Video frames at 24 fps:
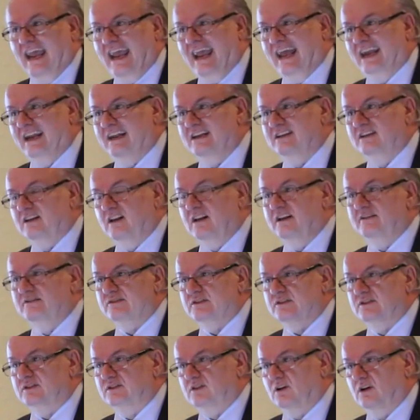and it
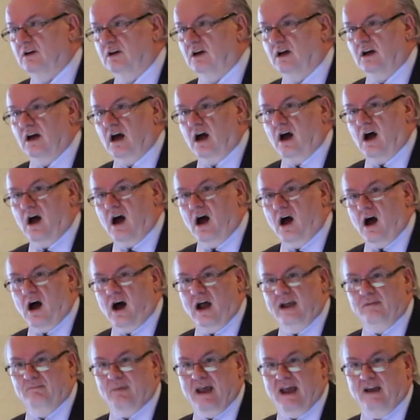delivers
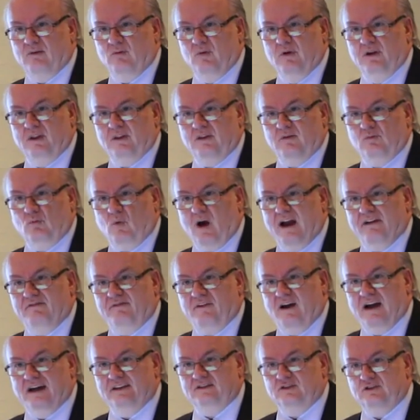high bandwidth
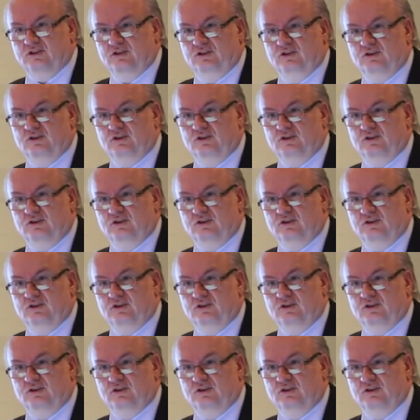Wi-Fi